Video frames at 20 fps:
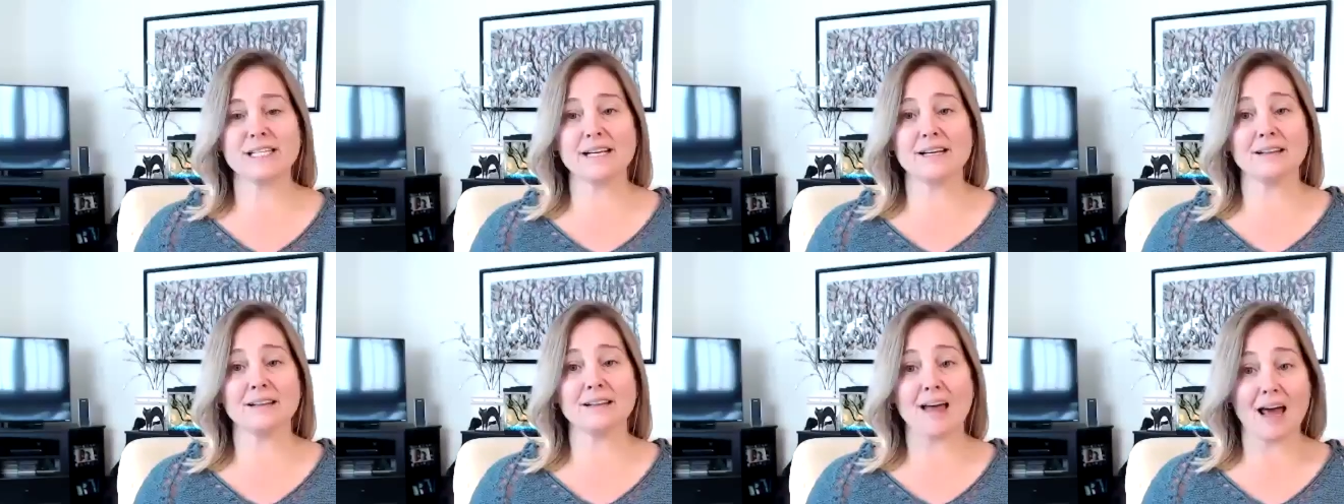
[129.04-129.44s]
a
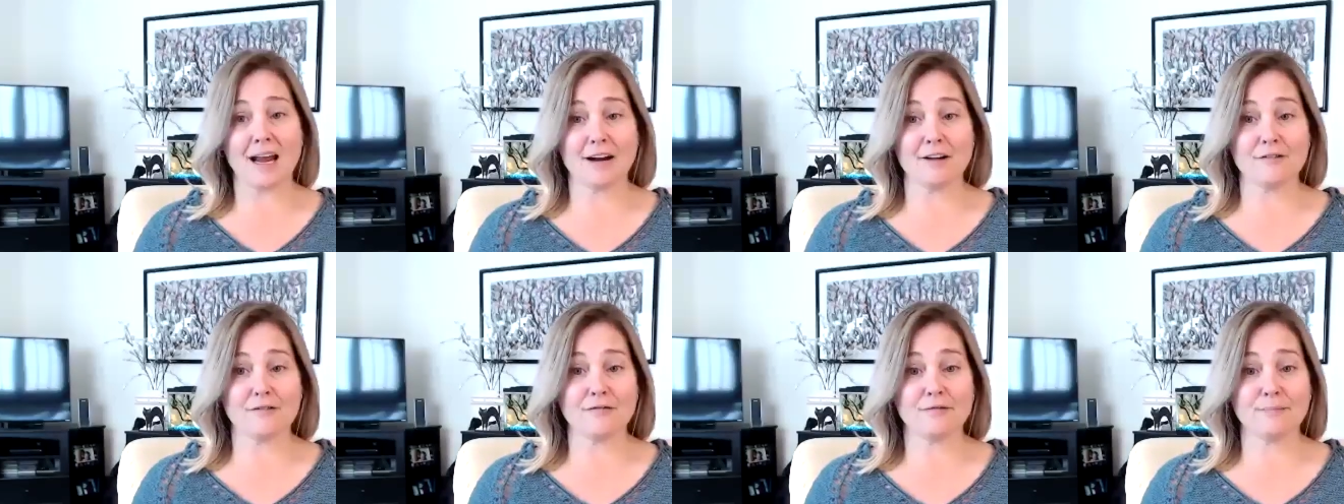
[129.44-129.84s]
lot
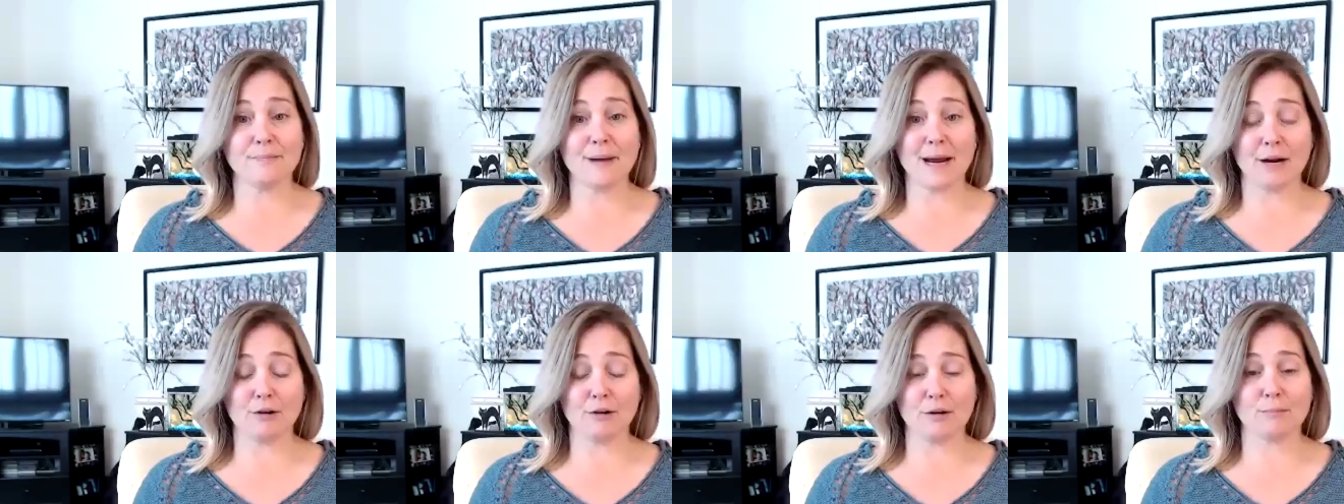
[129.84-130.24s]
of
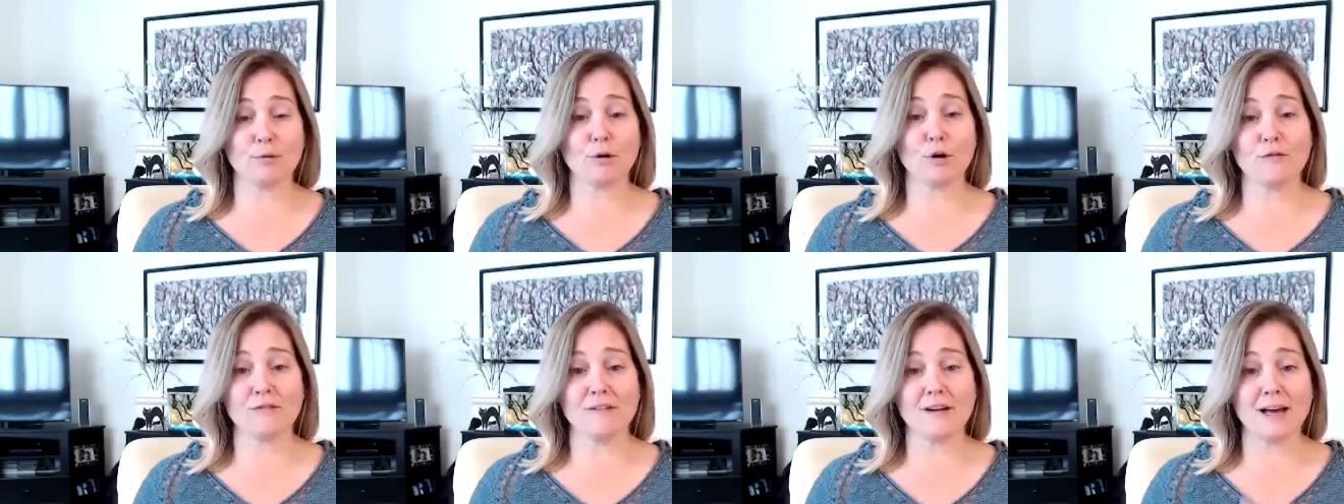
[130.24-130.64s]
parent
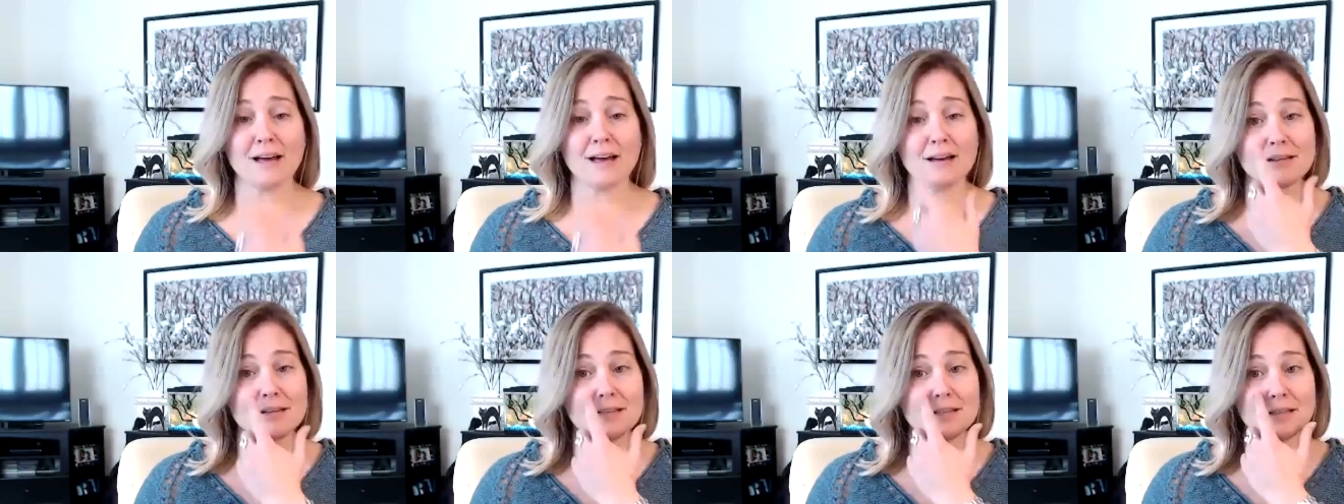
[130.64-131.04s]

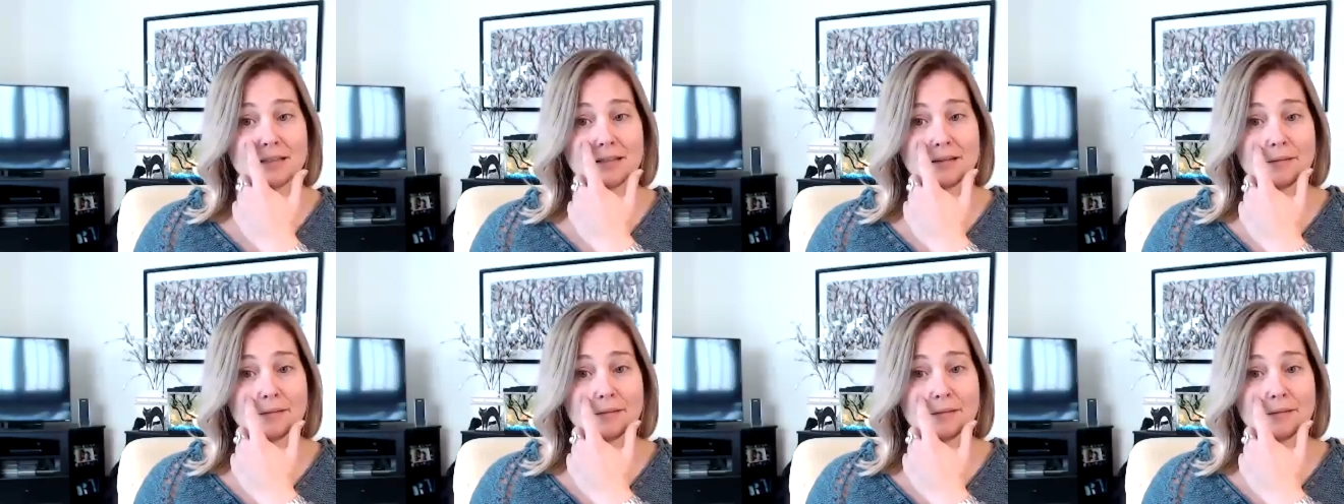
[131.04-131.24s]
profiles?